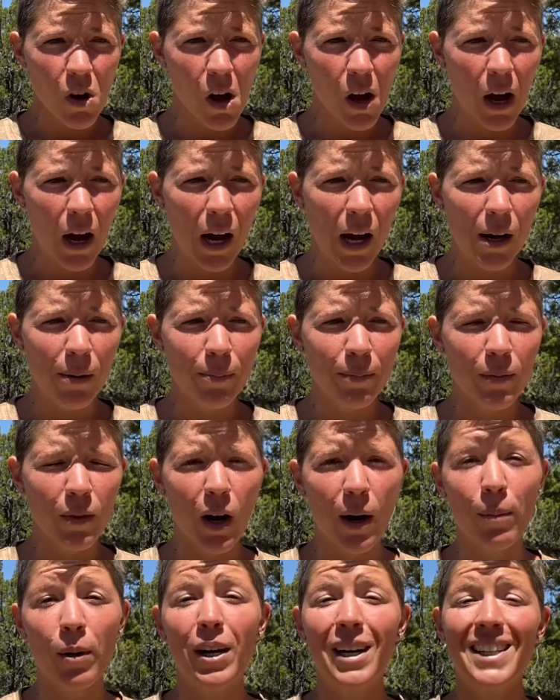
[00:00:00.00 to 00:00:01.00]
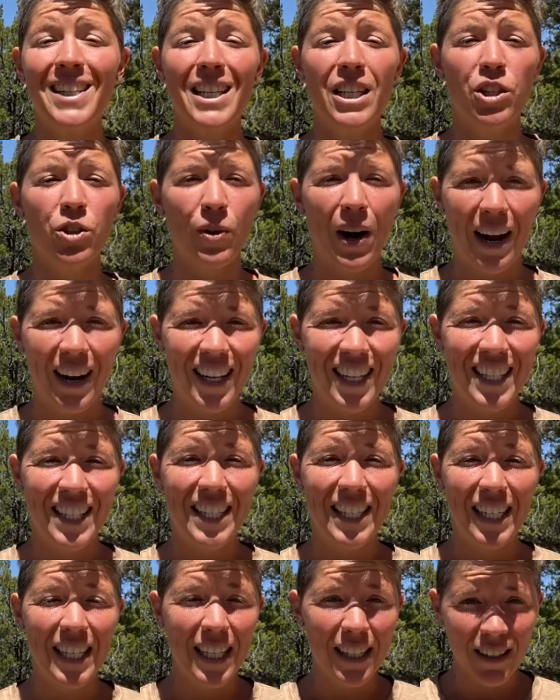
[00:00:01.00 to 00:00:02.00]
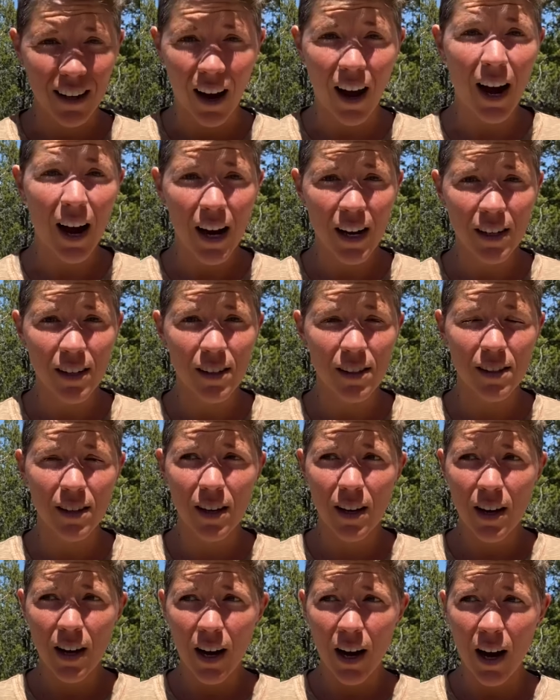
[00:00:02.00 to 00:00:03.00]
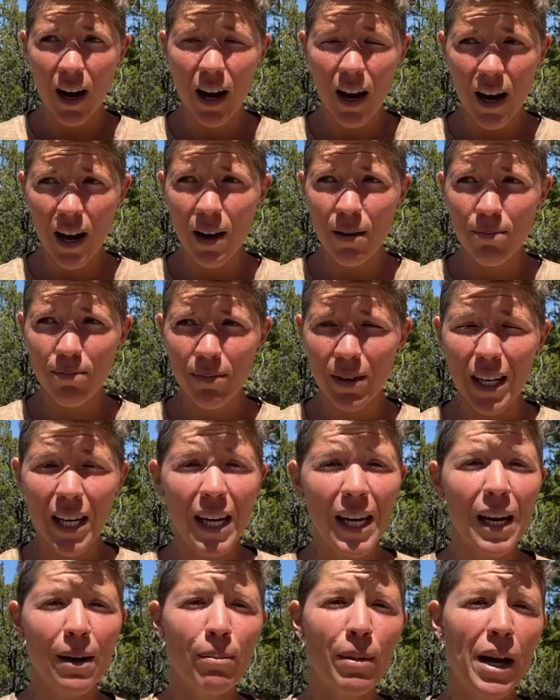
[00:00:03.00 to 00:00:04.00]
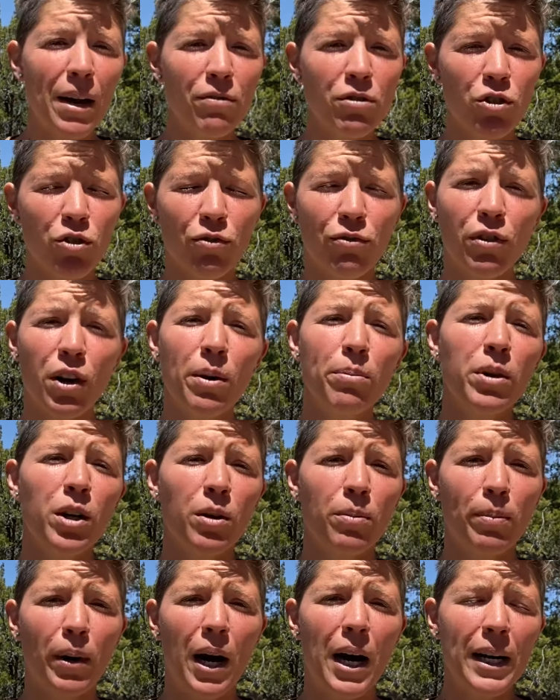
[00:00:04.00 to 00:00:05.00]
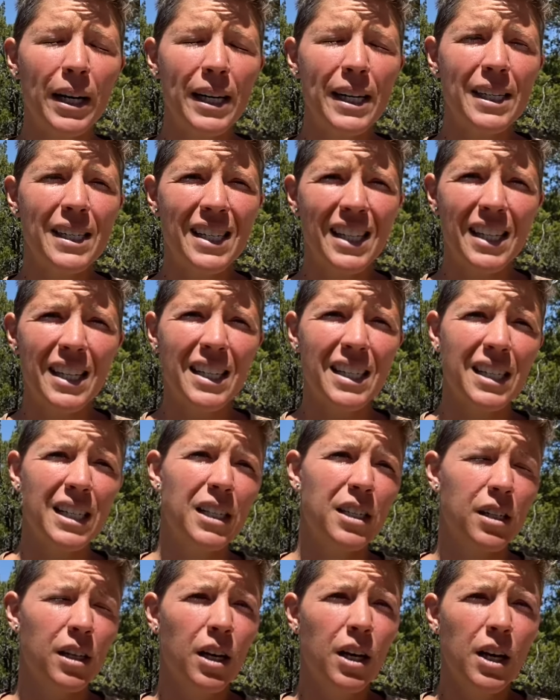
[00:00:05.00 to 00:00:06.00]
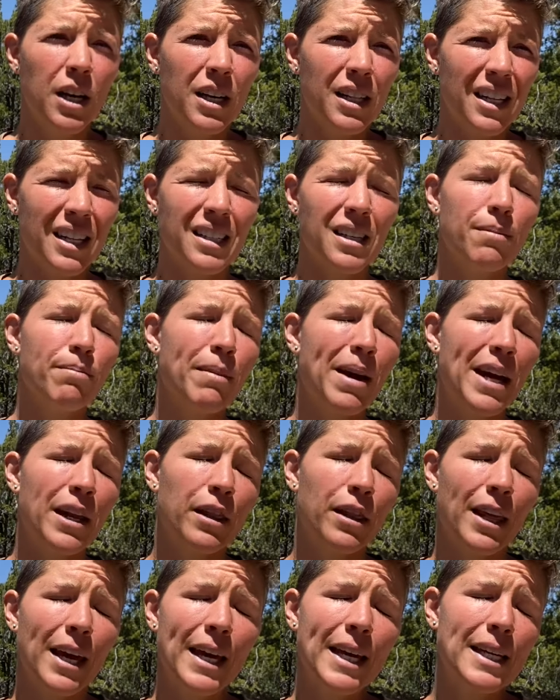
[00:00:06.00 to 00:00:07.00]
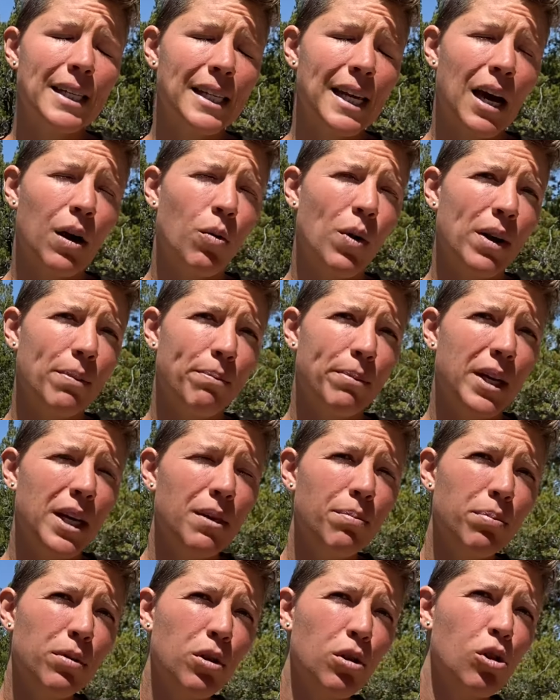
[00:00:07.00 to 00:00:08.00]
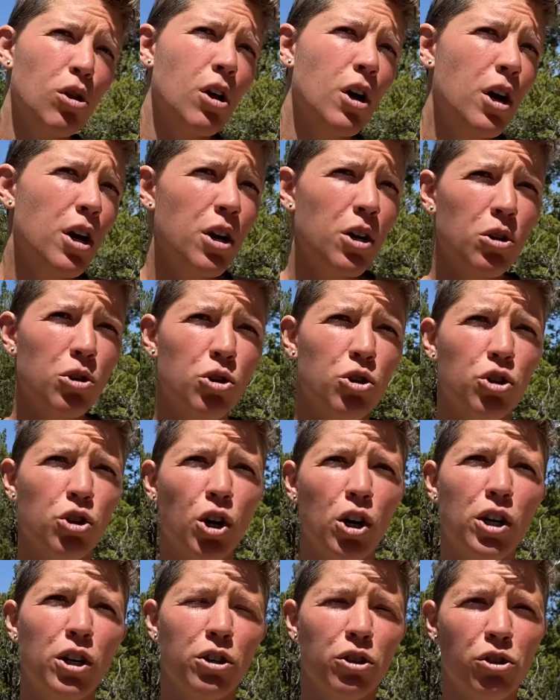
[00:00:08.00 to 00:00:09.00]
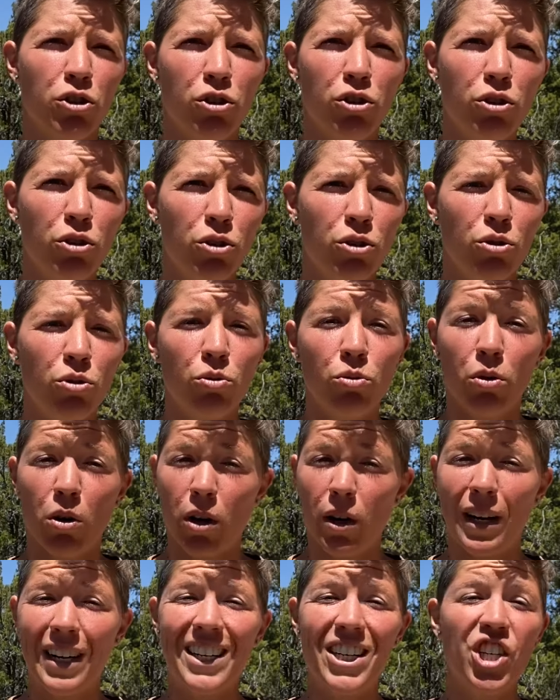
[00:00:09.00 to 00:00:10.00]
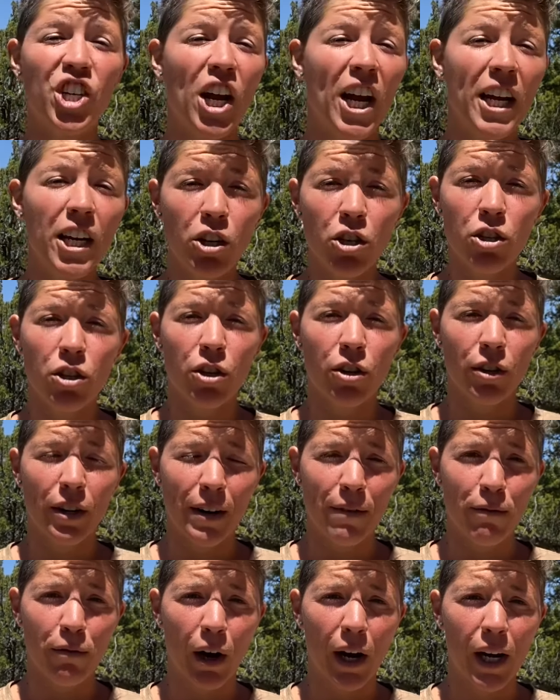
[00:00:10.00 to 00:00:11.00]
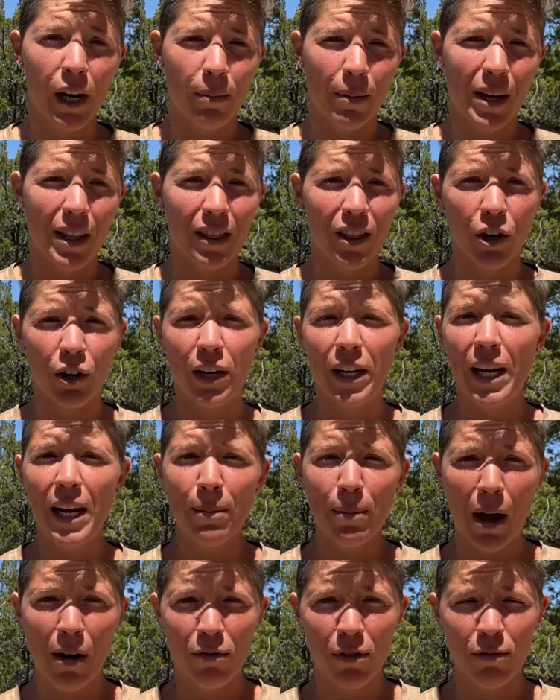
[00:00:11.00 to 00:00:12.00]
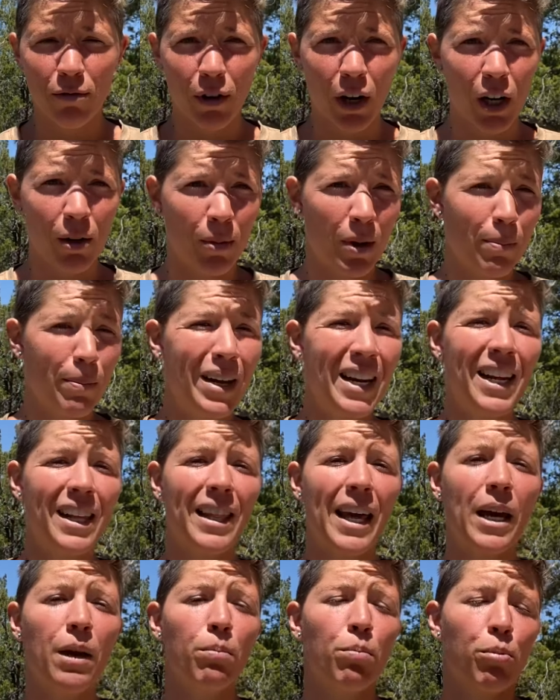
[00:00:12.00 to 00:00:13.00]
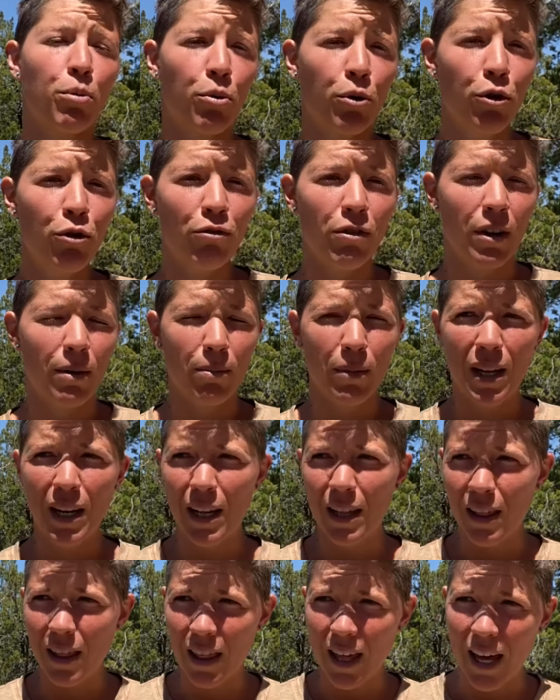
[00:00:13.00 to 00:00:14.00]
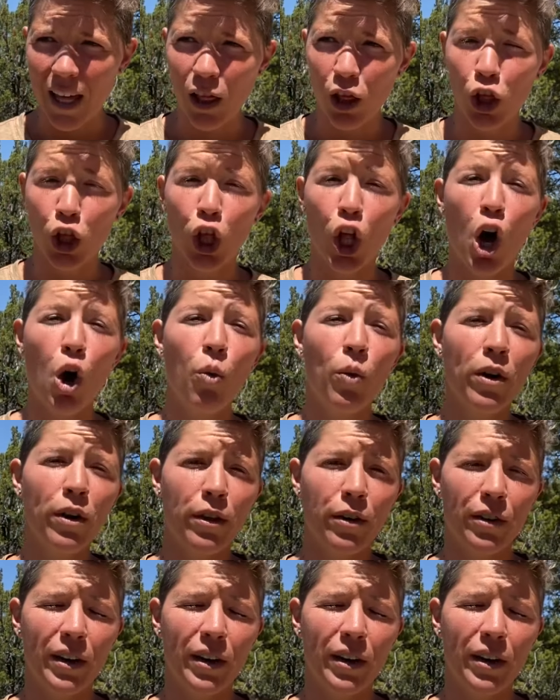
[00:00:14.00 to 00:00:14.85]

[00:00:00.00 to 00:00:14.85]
I'm going to teach you how to detox EMFs from your body. See, that's a main thing, is that when people start to change their environment, their EMF environment, meaning they improve it, meaning they lower their